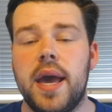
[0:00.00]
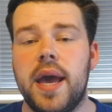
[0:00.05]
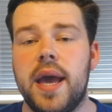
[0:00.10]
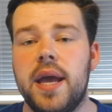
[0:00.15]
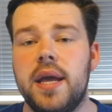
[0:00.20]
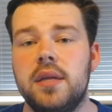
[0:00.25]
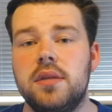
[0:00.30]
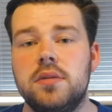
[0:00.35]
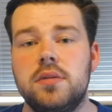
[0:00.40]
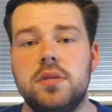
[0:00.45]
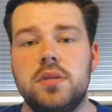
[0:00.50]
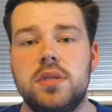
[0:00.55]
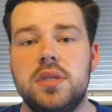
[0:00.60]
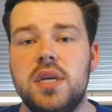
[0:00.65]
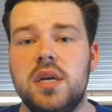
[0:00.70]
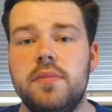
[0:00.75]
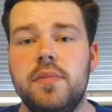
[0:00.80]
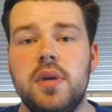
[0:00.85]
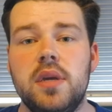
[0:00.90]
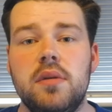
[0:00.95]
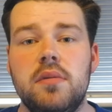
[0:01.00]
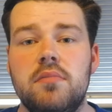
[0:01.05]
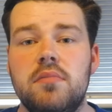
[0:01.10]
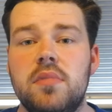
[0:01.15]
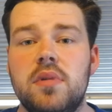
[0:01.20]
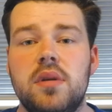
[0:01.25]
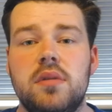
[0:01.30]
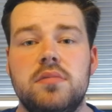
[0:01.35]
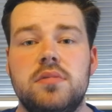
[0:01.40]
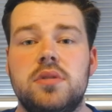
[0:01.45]
and tell me
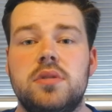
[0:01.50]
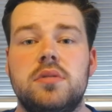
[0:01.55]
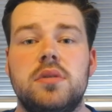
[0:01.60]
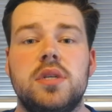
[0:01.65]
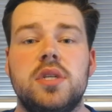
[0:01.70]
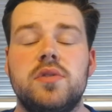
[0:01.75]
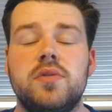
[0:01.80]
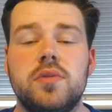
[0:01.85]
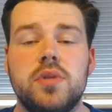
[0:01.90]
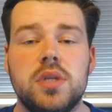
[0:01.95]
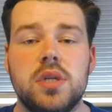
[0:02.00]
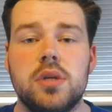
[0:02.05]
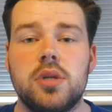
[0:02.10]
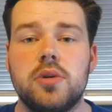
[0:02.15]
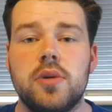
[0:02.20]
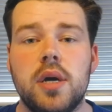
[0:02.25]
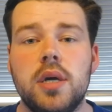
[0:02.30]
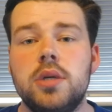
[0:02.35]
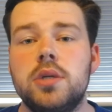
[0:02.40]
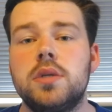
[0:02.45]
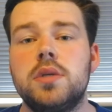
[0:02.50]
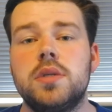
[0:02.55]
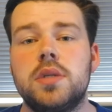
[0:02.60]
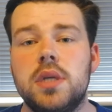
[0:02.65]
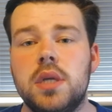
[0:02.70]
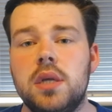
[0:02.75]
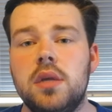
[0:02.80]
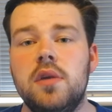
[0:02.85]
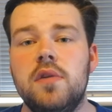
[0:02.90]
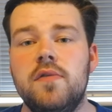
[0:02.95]
stressful situations
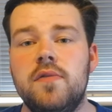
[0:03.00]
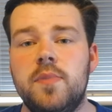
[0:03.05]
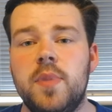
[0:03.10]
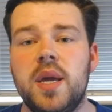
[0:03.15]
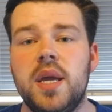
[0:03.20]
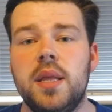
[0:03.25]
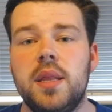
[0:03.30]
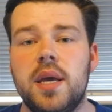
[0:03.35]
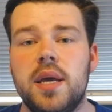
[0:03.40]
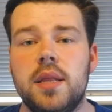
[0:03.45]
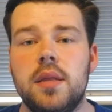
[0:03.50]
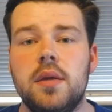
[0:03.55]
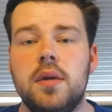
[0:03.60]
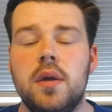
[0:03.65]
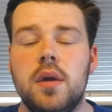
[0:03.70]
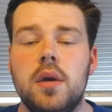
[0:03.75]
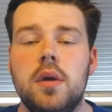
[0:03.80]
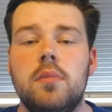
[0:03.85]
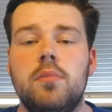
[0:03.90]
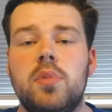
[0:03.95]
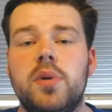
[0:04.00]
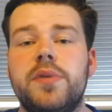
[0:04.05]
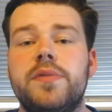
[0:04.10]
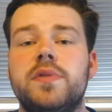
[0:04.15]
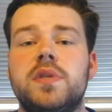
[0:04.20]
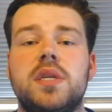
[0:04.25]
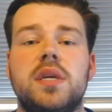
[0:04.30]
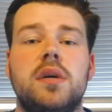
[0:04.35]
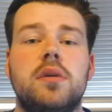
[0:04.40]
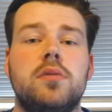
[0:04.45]
that you've been in. But
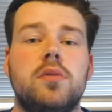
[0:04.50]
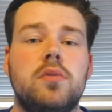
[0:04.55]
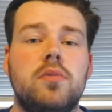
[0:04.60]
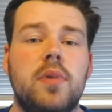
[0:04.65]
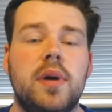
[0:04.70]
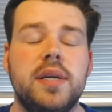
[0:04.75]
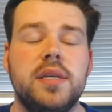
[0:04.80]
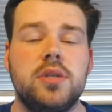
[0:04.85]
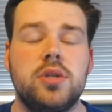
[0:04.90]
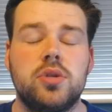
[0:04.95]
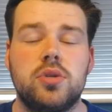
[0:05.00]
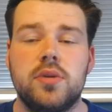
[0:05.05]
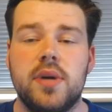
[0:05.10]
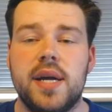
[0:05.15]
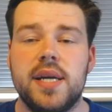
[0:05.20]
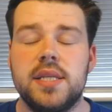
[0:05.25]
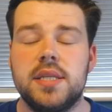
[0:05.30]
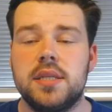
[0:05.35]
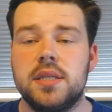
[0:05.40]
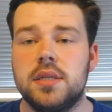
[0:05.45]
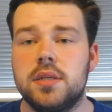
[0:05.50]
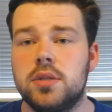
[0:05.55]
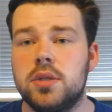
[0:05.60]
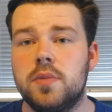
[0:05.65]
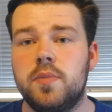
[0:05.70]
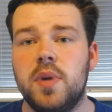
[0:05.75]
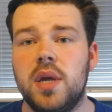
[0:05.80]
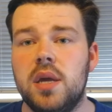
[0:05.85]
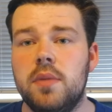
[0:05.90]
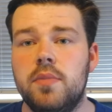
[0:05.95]
obviously I'd always stress to
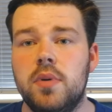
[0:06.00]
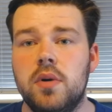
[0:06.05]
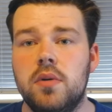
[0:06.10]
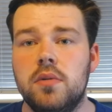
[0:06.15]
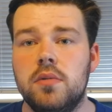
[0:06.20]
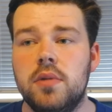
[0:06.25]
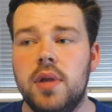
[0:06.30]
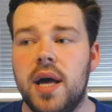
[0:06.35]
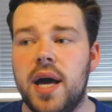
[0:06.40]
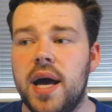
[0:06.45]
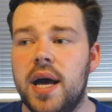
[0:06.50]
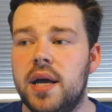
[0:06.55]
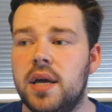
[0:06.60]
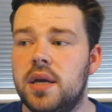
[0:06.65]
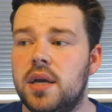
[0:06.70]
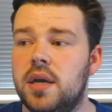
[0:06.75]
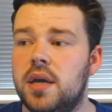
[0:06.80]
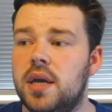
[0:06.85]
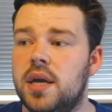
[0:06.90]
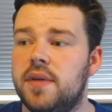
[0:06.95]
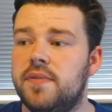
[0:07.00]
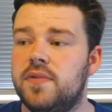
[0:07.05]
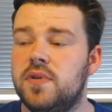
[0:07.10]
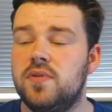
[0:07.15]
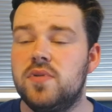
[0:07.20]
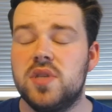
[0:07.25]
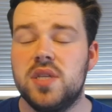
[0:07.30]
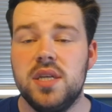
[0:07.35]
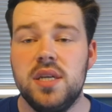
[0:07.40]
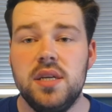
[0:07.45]
people that if you
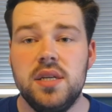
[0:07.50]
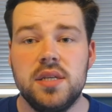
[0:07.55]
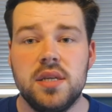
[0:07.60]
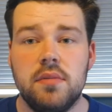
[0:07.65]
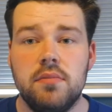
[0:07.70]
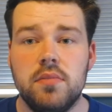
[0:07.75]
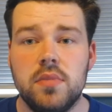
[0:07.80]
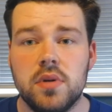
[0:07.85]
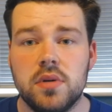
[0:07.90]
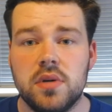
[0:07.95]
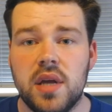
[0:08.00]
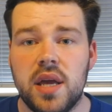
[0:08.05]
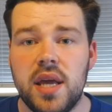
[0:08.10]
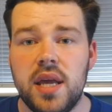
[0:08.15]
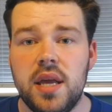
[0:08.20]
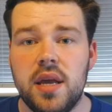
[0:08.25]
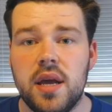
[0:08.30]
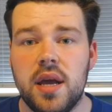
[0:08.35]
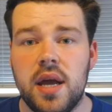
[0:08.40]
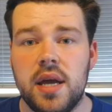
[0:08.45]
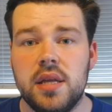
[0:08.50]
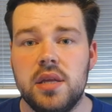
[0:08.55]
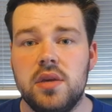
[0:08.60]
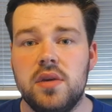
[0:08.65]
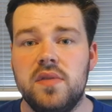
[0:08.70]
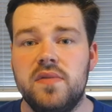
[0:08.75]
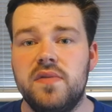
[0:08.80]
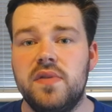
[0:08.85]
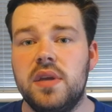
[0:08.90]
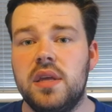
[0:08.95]
see somebody and
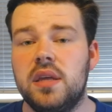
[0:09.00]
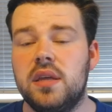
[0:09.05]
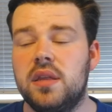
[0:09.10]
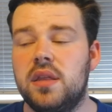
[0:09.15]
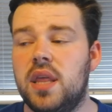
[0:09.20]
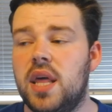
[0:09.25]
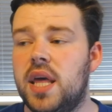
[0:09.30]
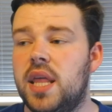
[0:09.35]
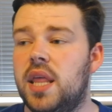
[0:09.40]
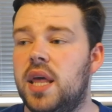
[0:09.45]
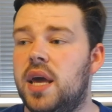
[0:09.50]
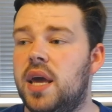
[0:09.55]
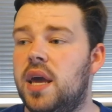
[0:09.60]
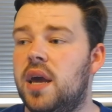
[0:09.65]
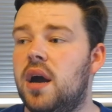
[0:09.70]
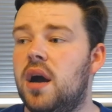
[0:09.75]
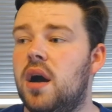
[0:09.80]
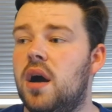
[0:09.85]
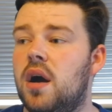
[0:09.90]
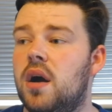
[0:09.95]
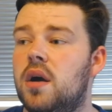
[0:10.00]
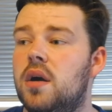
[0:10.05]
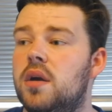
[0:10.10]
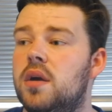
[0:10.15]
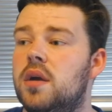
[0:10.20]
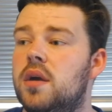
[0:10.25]
you think that they are